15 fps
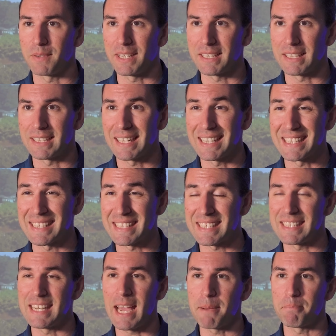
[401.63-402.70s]
I can kind of
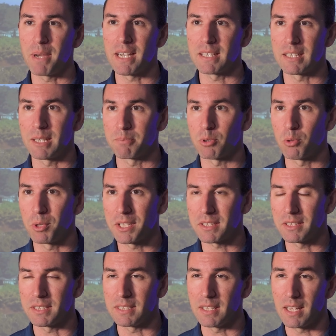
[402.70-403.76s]
snap back up
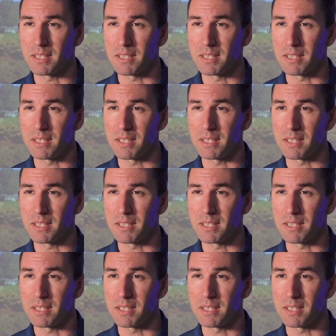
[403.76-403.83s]
quickly